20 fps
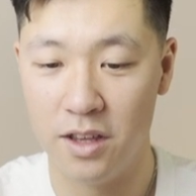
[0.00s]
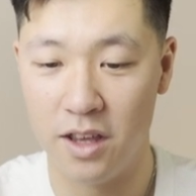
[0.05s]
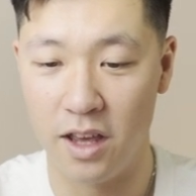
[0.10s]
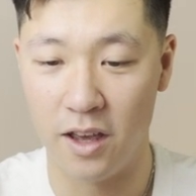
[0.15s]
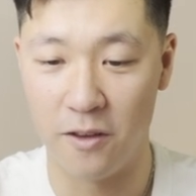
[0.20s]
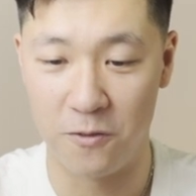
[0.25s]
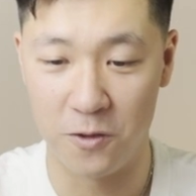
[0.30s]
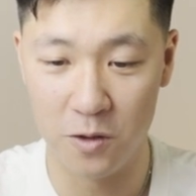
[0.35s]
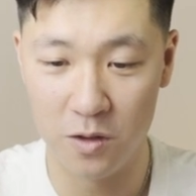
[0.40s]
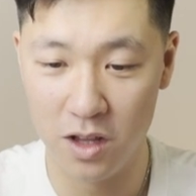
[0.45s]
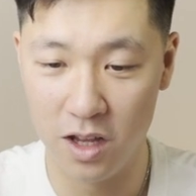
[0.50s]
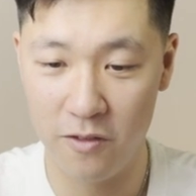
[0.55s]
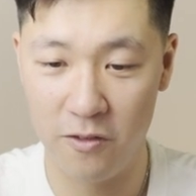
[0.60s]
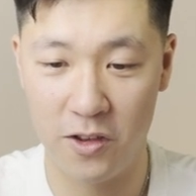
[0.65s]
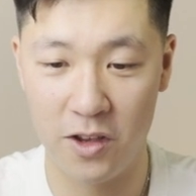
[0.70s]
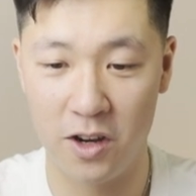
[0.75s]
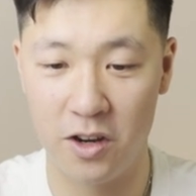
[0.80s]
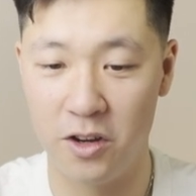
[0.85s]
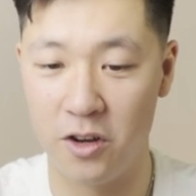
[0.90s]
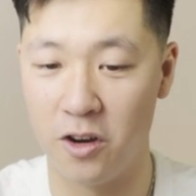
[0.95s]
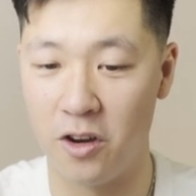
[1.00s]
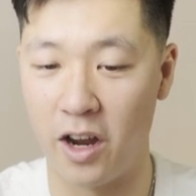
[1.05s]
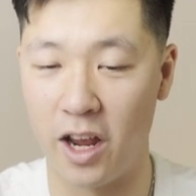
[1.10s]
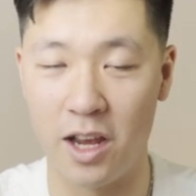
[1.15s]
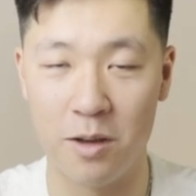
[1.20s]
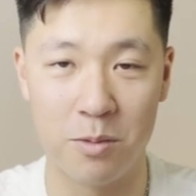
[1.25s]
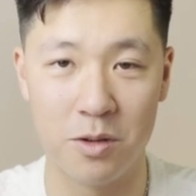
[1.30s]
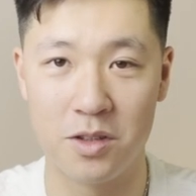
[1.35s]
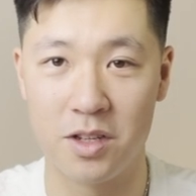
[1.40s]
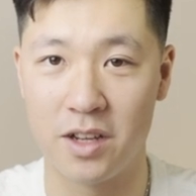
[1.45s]
If you live here, you're
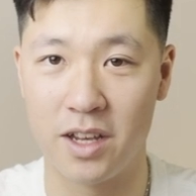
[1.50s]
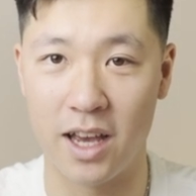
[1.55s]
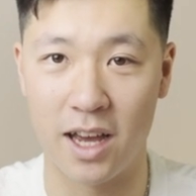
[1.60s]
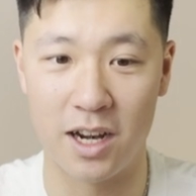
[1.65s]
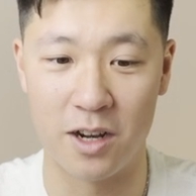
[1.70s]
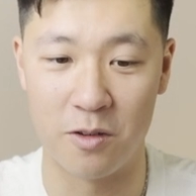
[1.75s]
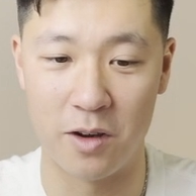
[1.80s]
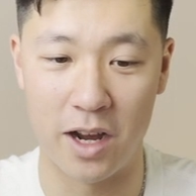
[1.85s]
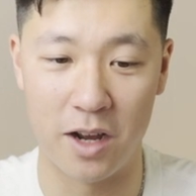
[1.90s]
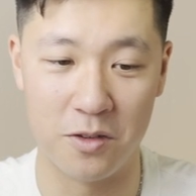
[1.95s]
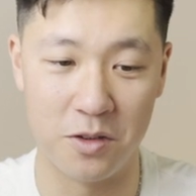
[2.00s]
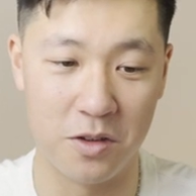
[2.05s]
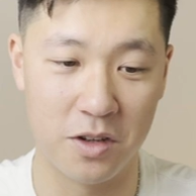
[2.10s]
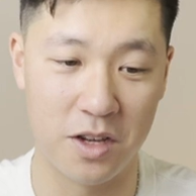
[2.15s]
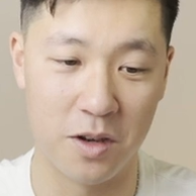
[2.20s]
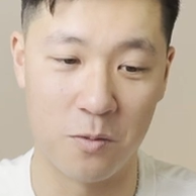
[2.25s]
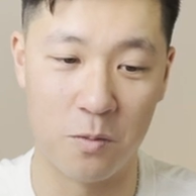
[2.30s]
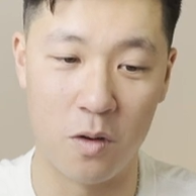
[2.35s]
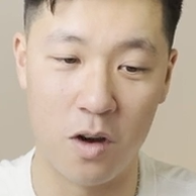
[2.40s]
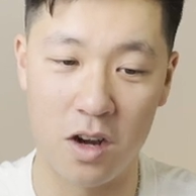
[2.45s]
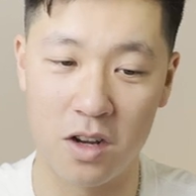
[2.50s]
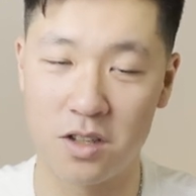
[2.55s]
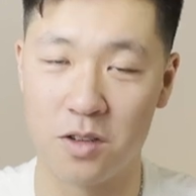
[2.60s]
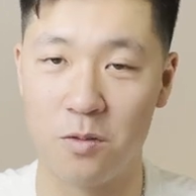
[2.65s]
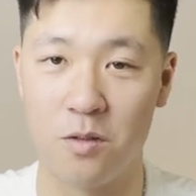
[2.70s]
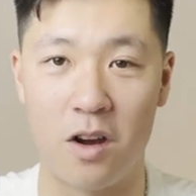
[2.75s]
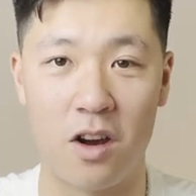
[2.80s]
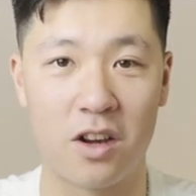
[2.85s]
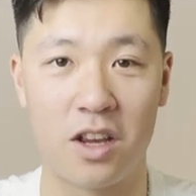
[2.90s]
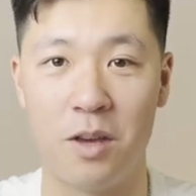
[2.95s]
able to get around. You can walk to
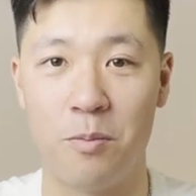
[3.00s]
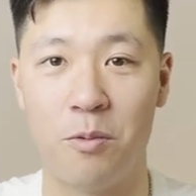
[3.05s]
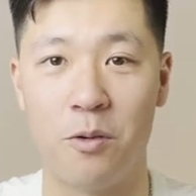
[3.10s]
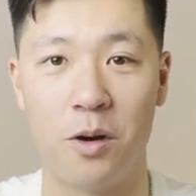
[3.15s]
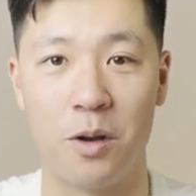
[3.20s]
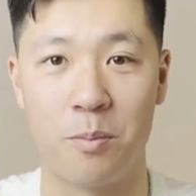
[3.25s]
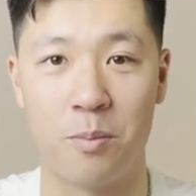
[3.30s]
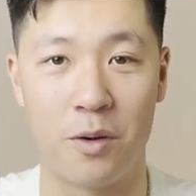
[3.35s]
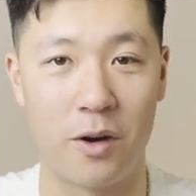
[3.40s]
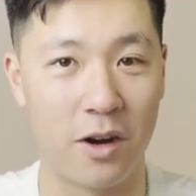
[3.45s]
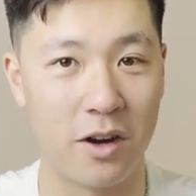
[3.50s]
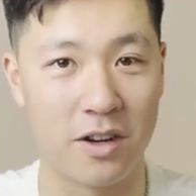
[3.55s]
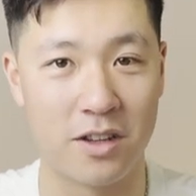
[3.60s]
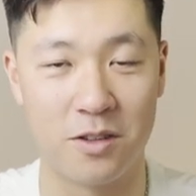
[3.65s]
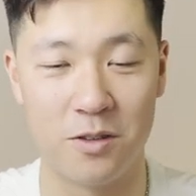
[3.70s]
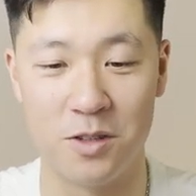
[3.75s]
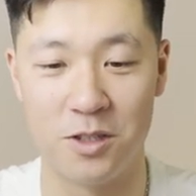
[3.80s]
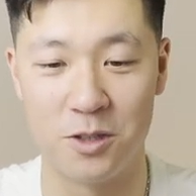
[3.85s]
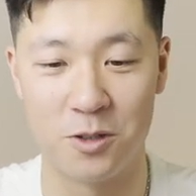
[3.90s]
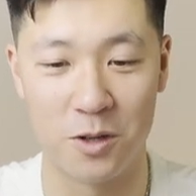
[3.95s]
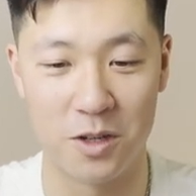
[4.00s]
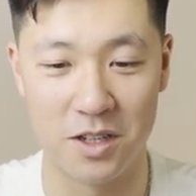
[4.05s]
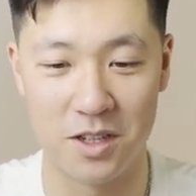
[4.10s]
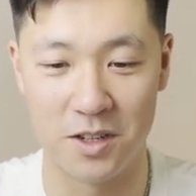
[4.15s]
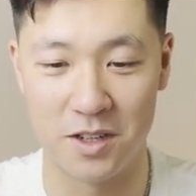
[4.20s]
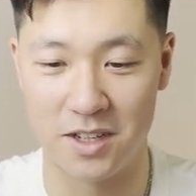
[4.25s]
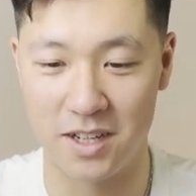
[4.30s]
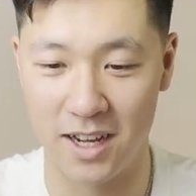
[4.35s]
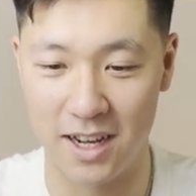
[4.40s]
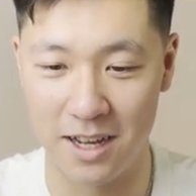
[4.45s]
Rocky Point Park to enjoy
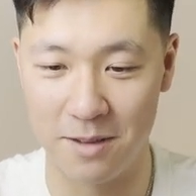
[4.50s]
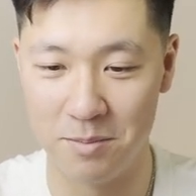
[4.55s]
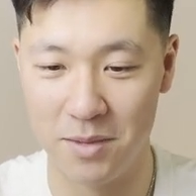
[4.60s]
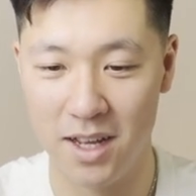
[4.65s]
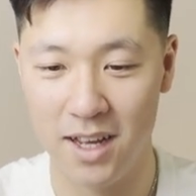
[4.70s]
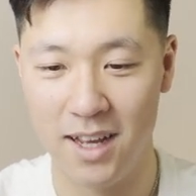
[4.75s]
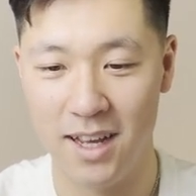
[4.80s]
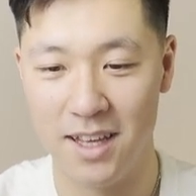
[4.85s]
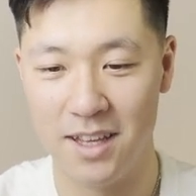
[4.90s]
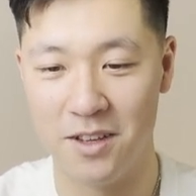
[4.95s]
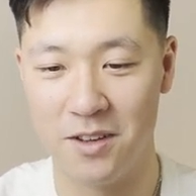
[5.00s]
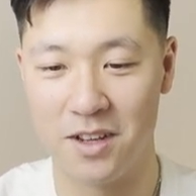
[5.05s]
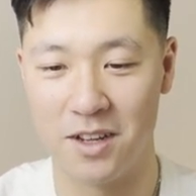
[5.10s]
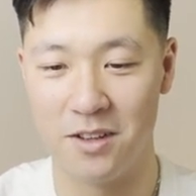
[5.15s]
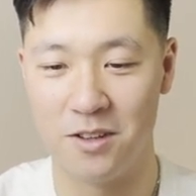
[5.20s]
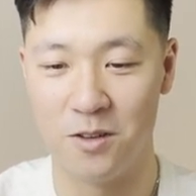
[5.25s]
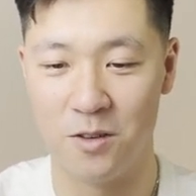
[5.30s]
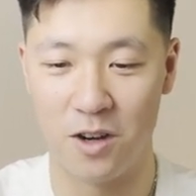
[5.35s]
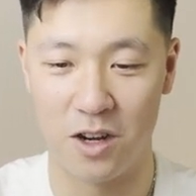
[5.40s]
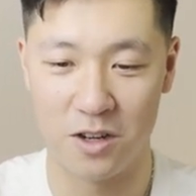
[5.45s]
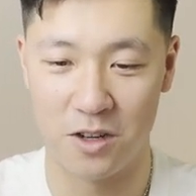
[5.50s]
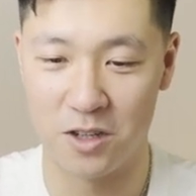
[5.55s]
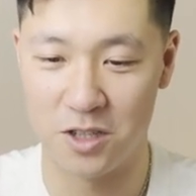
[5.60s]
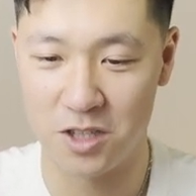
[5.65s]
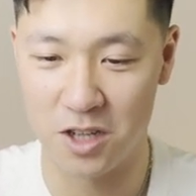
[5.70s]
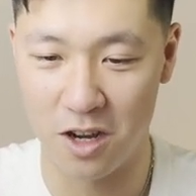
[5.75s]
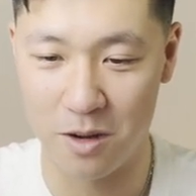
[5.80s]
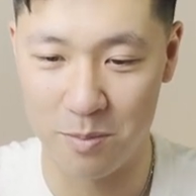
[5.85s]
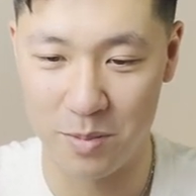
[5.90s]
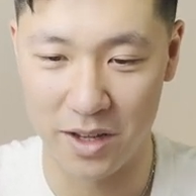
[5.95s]
your time. You can do all your
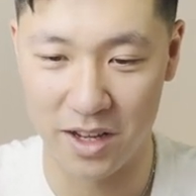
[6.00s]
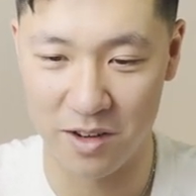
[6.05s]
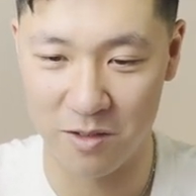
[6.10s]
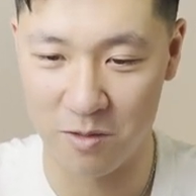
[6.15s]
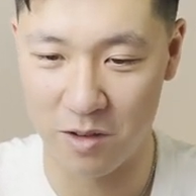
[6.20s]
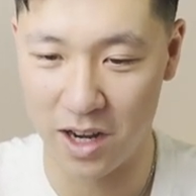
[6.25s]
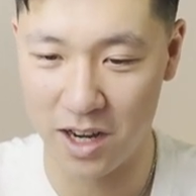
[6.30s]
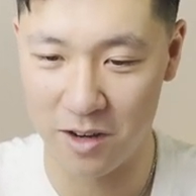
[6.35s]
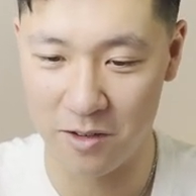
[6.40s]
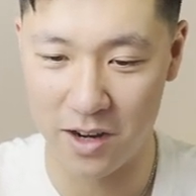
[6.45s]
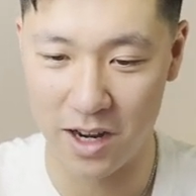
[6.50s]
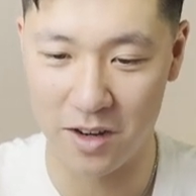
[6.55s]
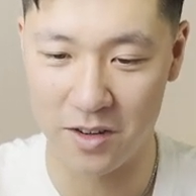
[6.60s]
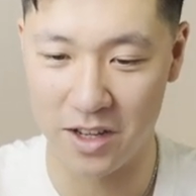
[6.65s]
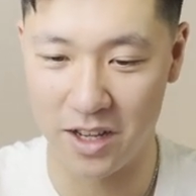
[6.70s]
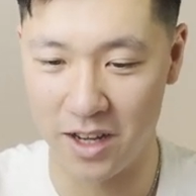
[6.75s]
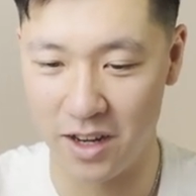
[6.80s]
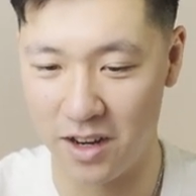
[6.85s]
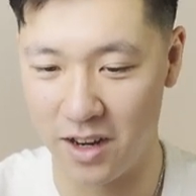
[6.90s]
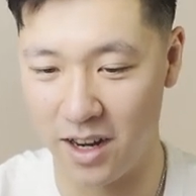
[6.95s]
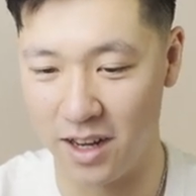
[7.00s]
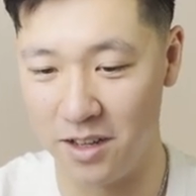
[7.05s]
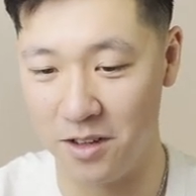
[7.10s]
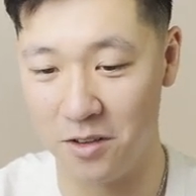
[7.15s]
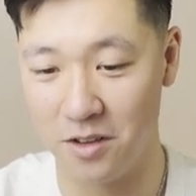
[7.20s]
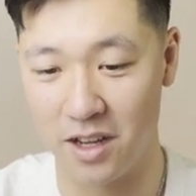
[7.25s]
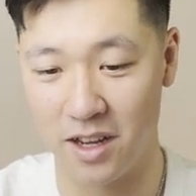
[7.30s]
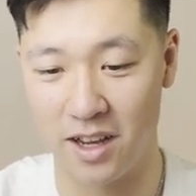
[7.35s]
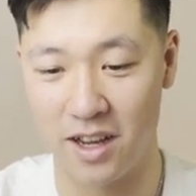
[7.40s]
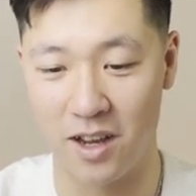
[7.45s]
shopping right around here, and you
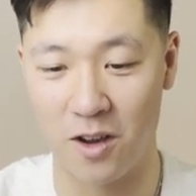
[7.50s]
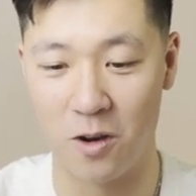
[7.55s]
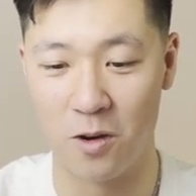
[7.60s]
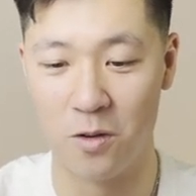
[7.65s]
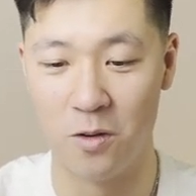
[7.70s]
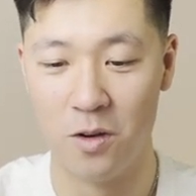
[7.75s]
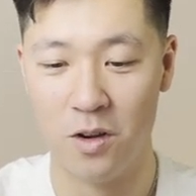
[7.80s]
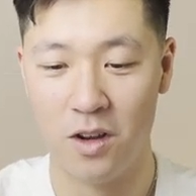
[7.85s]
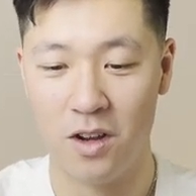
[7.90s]
can go